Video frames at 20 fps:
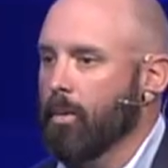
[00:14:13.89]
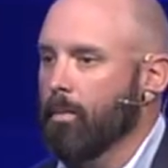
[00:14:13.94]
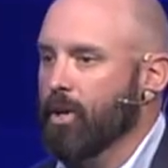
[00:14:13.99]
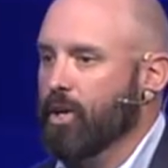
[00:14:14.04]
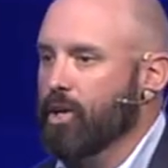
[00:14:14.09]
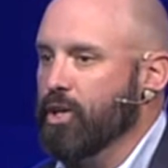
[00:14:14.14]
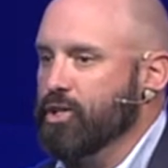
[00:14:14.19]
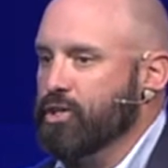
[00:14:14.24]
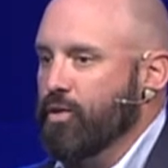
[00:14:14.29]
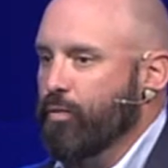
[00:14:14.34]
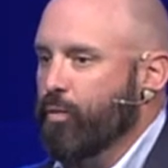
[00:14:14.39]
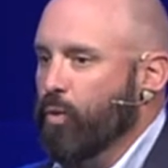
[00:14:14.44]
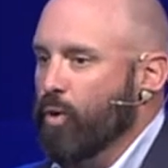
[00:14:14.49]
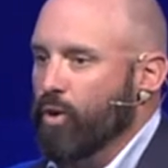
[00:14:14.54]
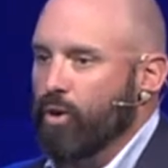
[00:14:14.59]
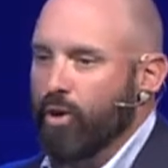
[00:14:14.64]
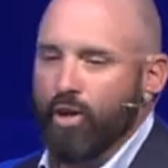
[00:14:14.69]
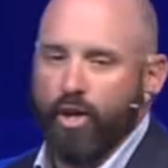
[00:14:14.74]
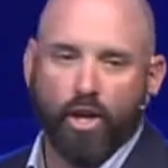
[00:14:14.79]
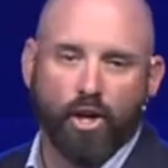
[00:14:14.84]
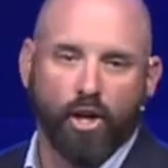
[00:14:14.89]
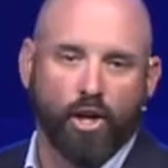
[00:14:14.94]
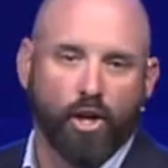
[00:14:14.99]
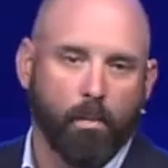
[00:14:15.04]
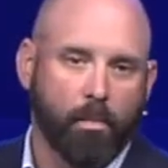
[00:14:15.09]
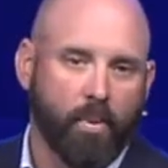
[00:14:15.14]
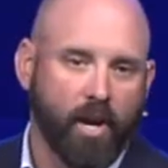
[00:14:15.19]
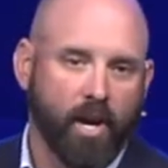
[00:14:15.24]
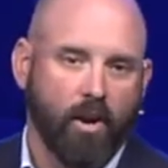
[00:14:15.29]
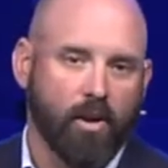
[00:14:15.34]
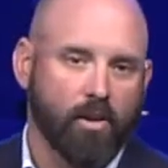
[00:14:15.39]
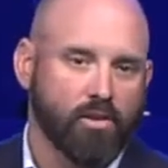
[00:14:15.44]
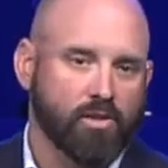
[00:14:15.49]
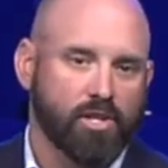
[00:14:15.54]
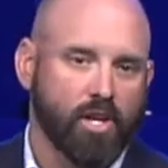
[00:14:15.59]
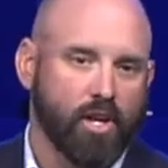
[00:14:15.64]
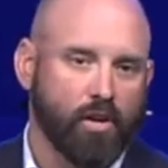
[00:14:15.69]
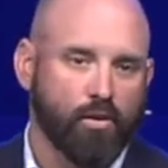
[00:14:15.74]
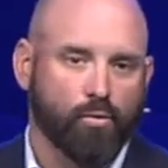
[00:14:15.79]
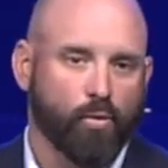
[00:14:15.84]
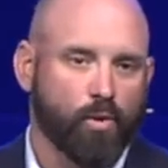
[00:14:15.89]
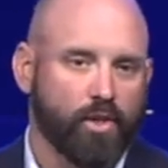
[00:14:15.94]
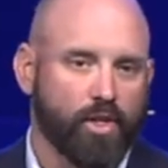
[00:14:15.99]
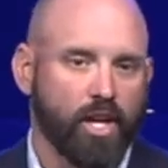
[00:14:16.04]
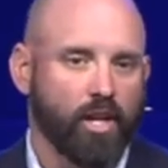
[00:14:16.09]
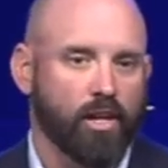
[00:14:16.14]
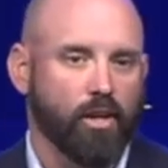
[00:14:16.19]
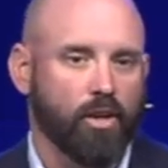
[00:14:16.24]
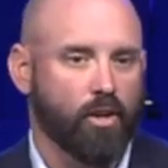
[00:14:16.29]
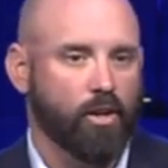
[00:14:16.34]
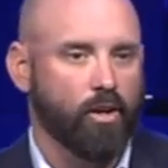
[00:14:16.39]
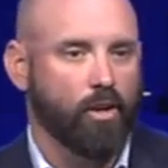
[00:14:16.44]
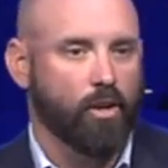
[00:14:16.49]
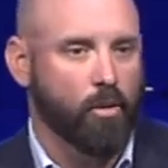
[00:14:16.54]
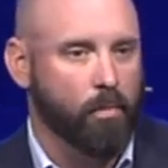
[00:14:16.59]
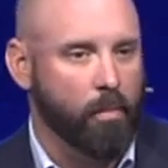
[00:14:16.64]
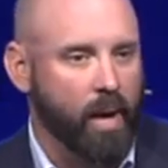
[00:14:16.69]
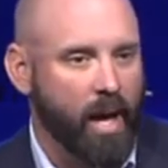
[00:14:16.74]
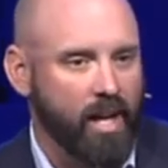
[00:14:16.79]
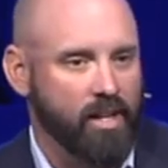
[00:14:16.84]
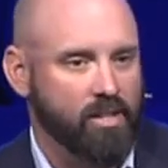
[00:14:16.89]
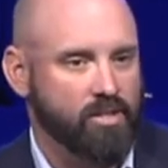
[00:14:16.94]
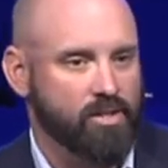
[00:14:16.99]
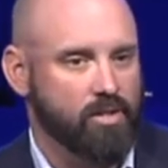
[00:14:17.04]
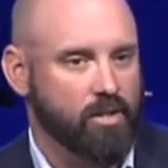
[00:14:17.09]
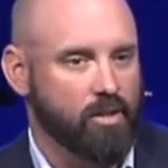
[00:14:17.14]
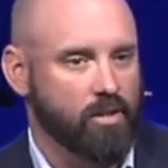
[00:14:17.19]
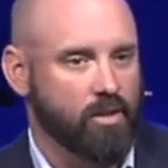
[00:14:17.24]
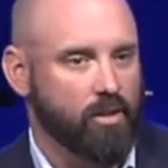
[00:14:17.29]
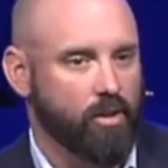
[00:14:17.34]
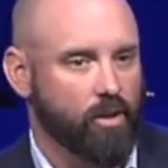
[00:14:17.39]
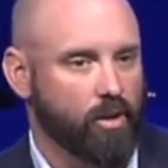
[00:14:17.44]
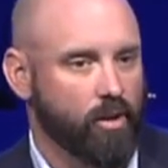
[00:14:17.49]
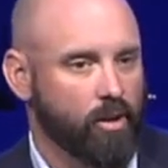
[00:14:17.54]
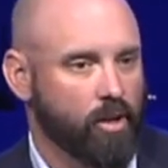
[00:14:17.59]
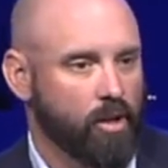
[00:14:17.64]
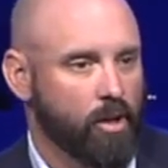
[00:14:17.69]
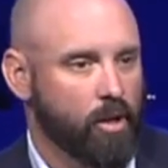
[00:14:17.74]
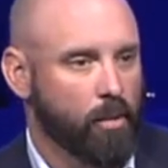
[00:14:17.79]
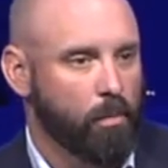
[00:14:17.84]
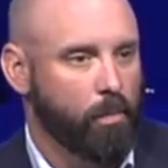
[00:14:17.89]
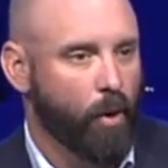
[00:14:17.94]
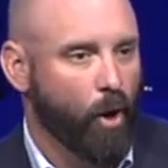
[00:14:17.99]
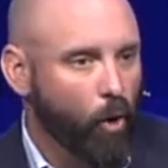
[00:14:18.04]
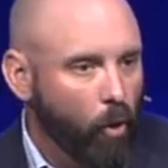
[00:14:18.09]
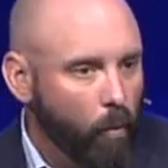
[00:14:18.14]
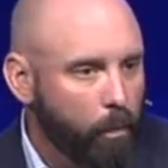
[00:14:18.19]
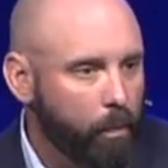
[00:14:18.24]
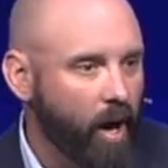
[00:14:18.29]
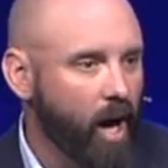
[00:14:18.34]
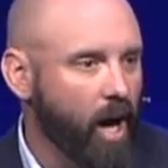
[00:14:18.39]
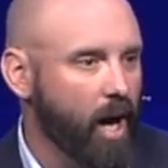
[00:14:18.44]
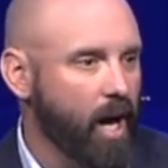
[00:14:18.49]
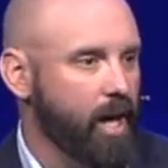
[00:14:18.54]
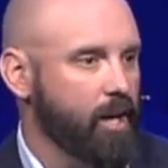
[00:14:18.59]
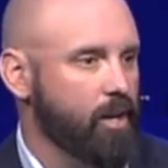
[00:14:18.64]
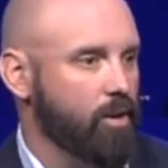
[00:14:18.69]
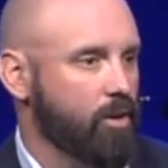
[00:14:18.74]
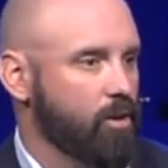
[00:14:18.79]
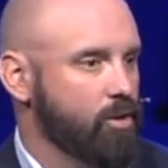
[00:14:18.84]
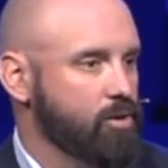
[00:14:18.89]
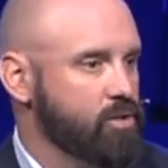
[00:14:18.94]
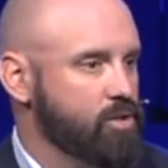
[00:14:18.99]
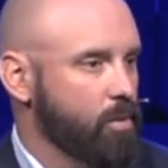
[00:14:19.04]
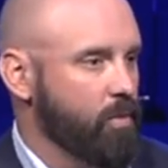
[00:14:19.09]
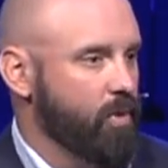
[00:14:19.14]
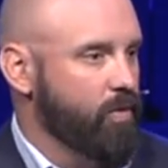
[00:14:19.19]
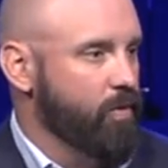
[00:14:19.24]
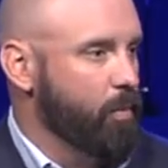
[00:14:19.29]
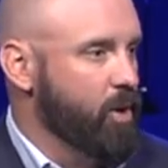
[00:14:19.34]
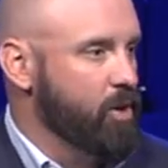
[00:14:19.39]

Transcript: Because if we're only going to compare ourselves with Hitler or Manson or Pol Pot or some of the